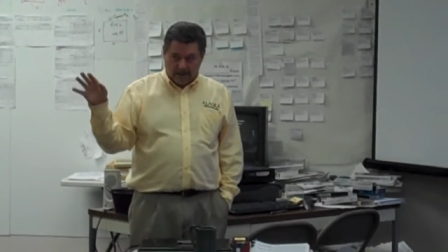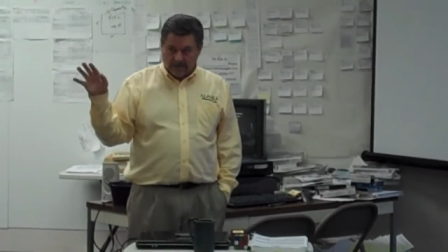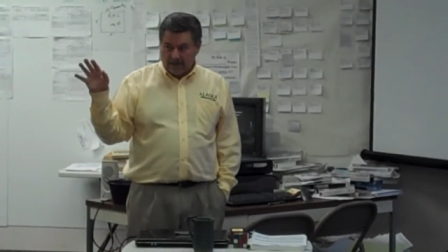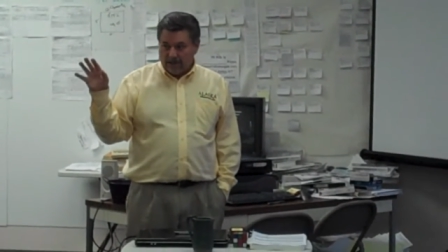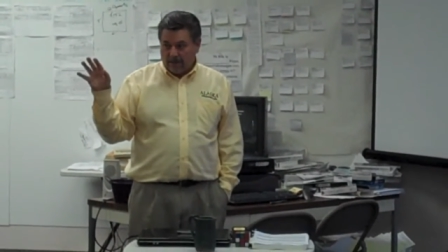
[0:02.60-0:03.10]

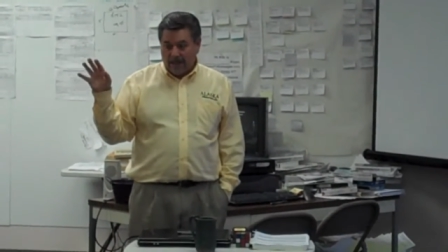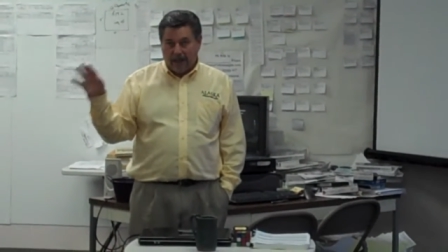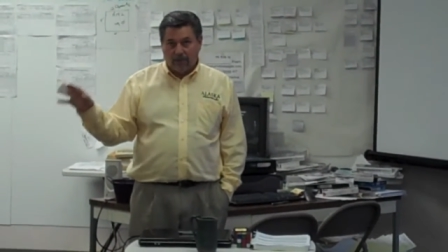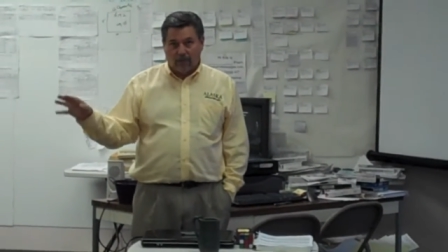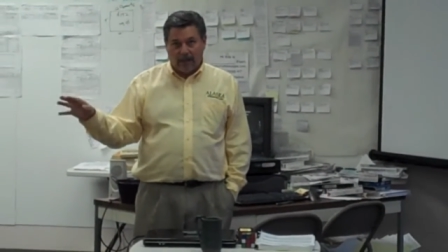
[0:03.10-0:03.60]
was, you know,
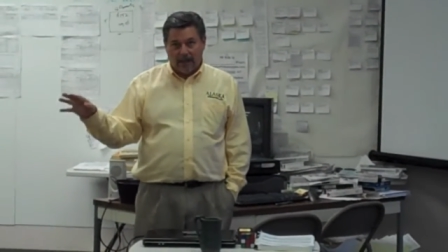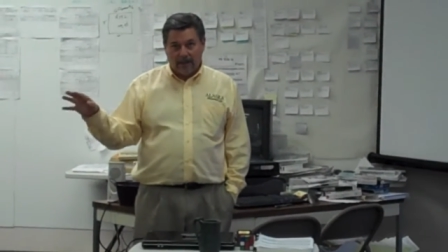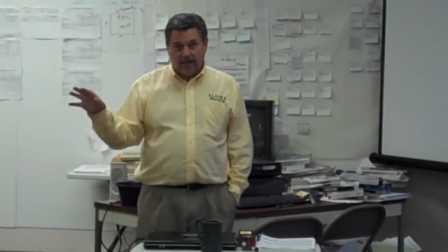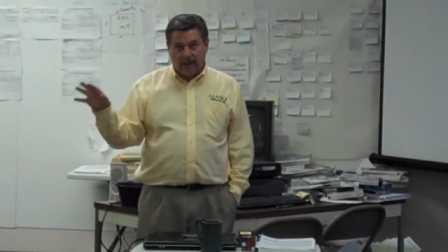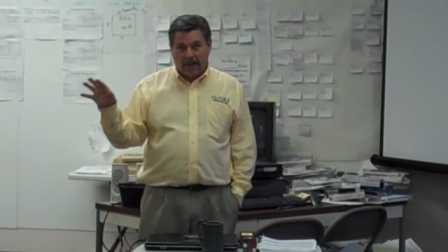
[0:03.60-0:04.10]
how do
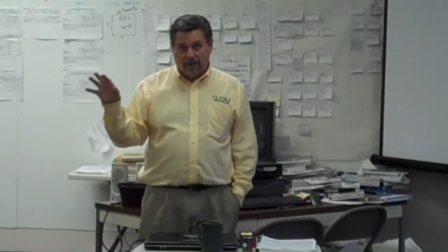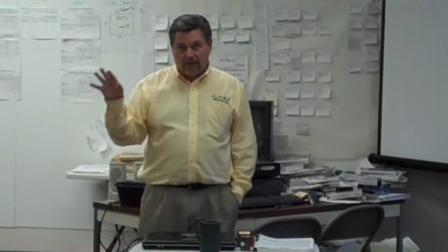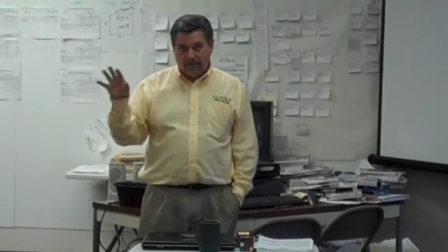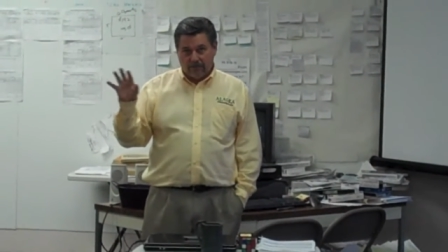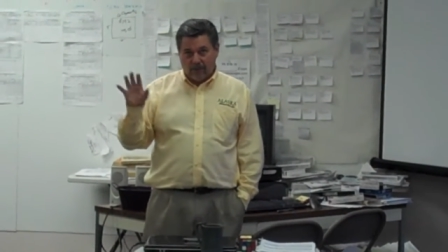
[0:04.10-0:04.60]
I how
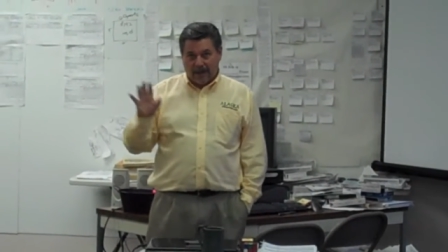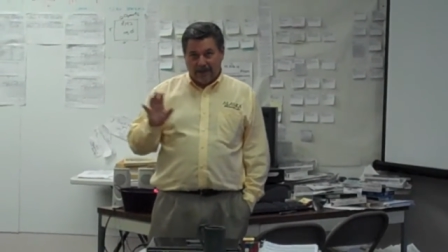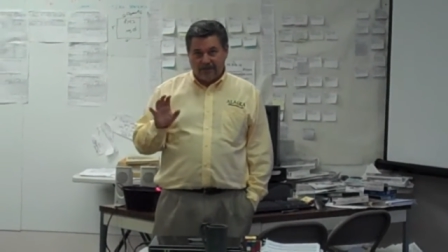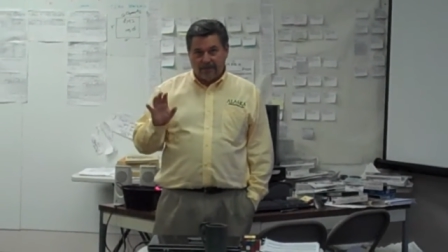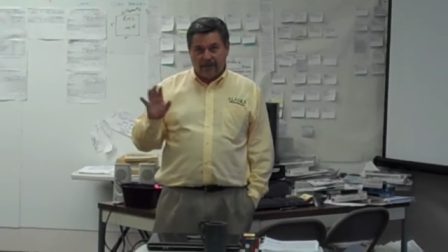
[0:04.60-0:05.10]
do
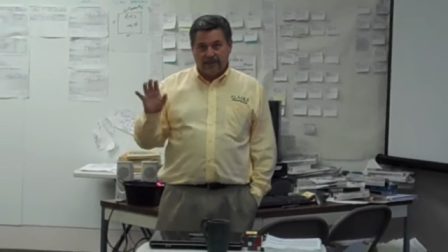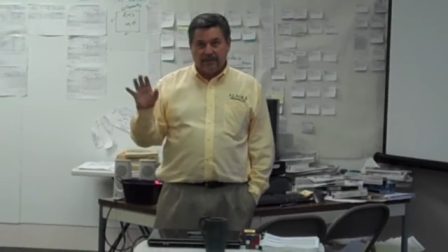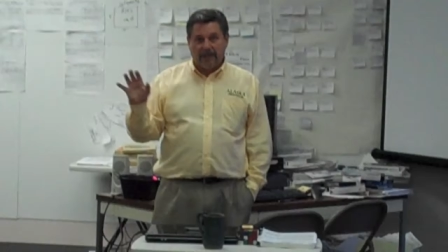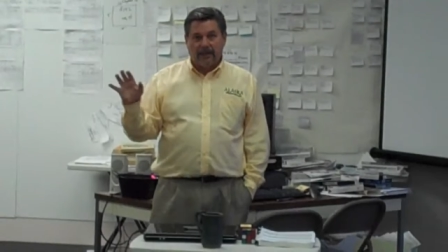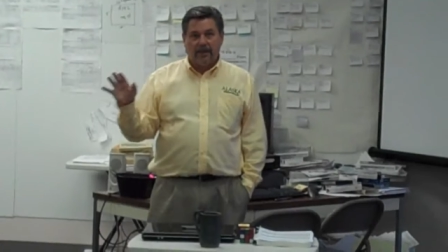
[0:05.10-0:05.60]
I
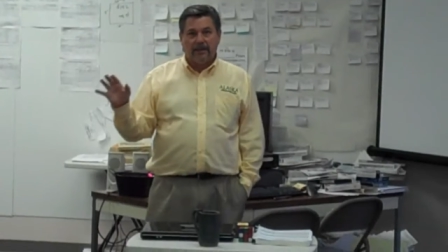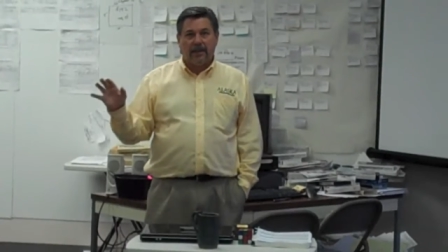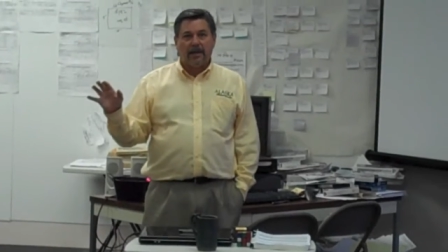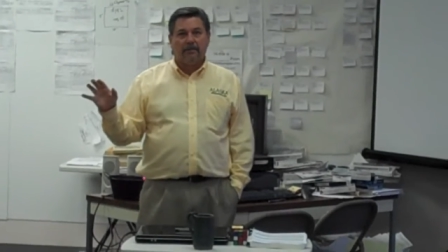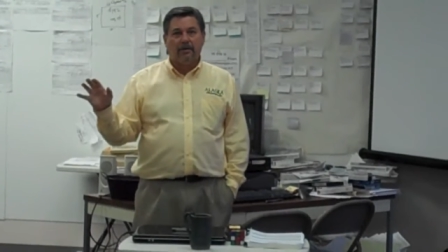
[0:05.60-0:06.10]
translate on
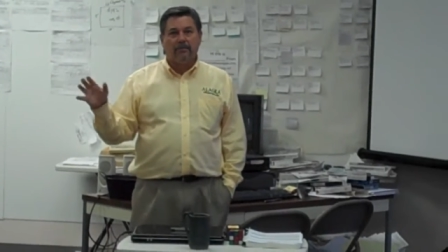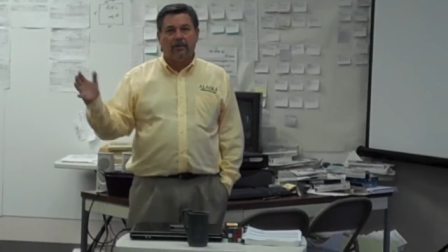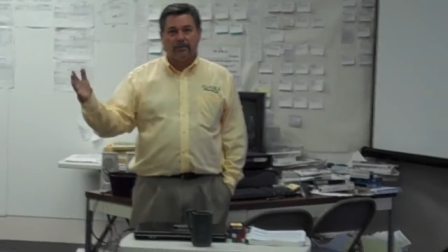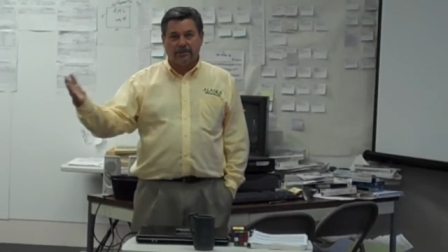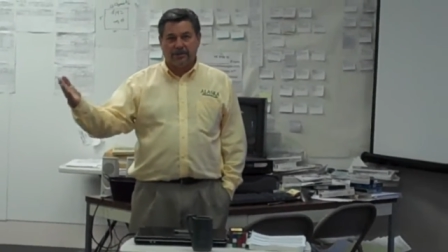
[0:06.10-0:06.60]
camera
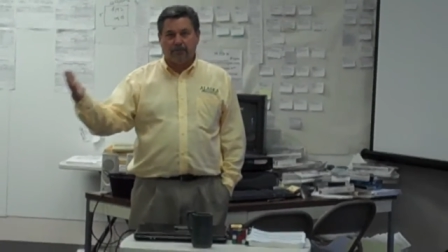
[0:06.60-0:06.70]
when we're just